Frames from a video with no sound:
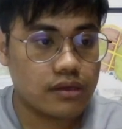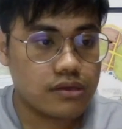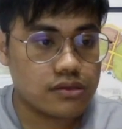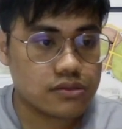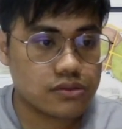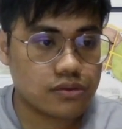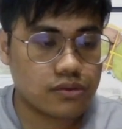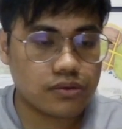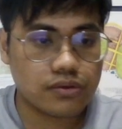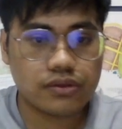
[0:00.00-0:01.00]

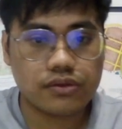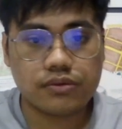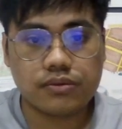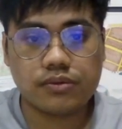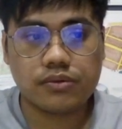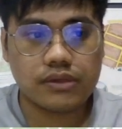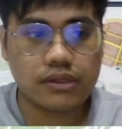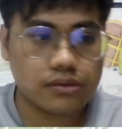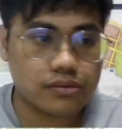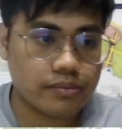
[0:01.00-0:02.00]
So you
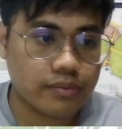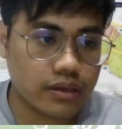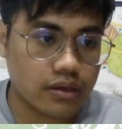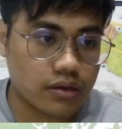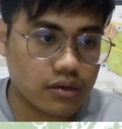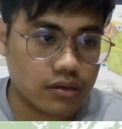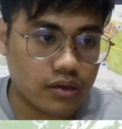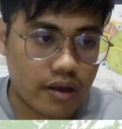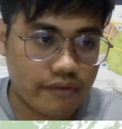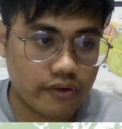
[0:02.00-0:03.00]
need to make
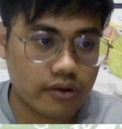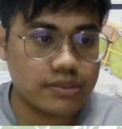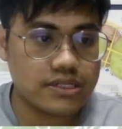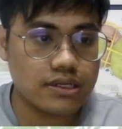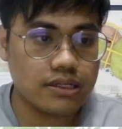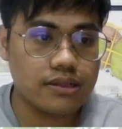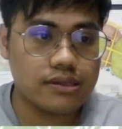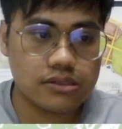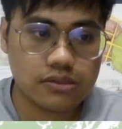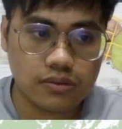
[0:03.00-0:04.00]
for commercial,
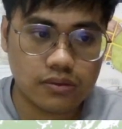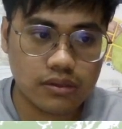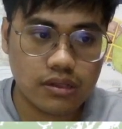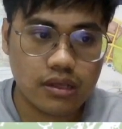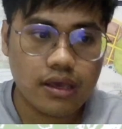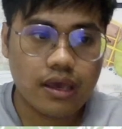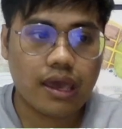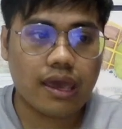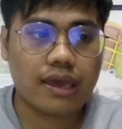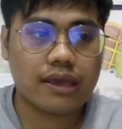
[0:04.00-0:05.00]
school,
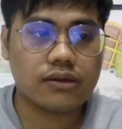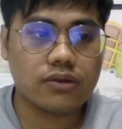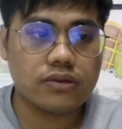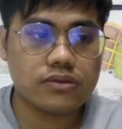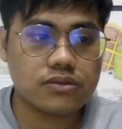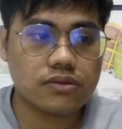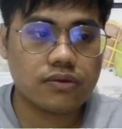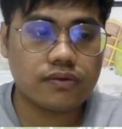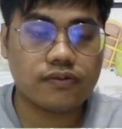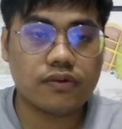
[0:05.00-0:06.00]
and
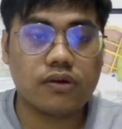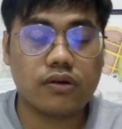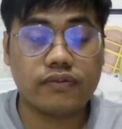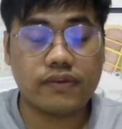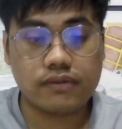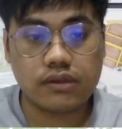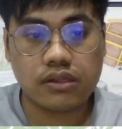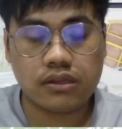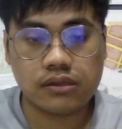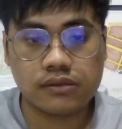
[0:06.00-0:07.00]
also for
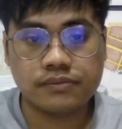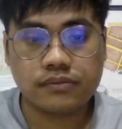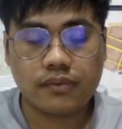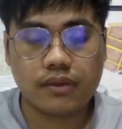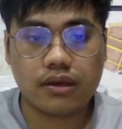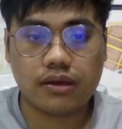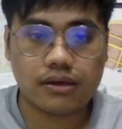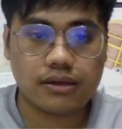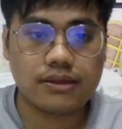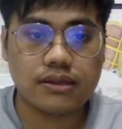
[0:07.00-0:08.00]
15
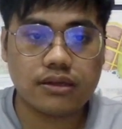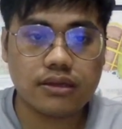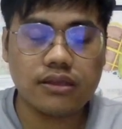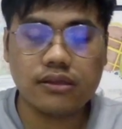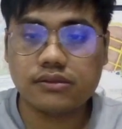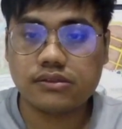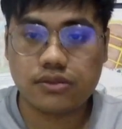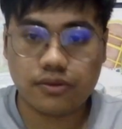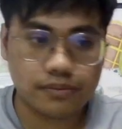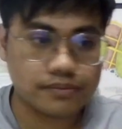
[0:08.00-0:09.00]
degree
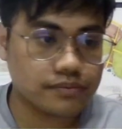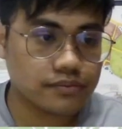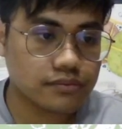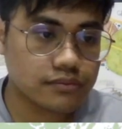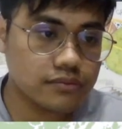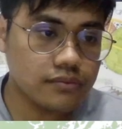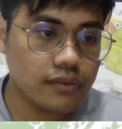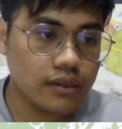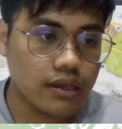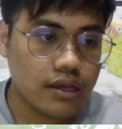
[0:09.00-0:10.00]
slope.
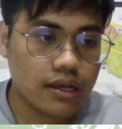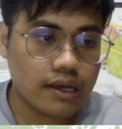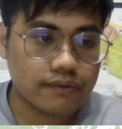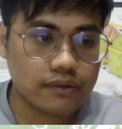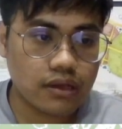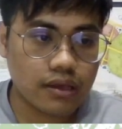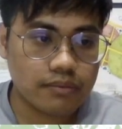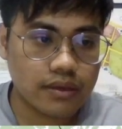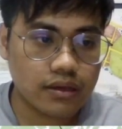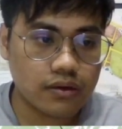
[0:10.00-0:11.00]
After I
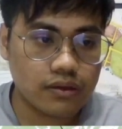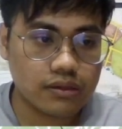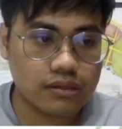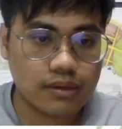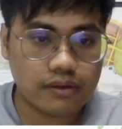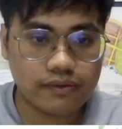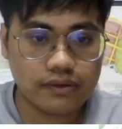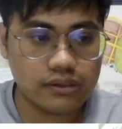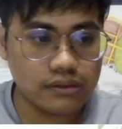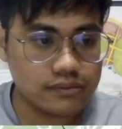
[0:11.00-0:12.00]
make all the
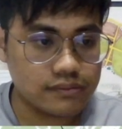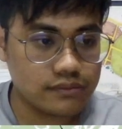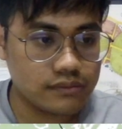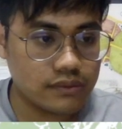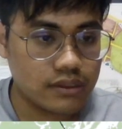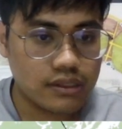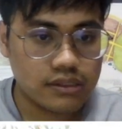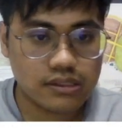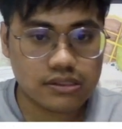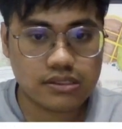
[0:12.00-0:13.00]
buffer,
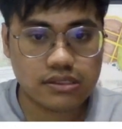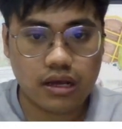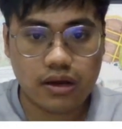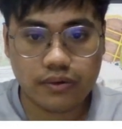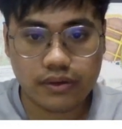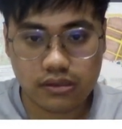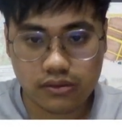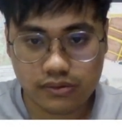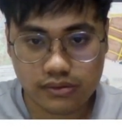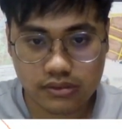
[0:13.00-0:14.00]
this is how it
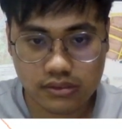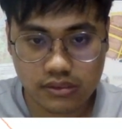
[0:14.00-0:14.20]
looks.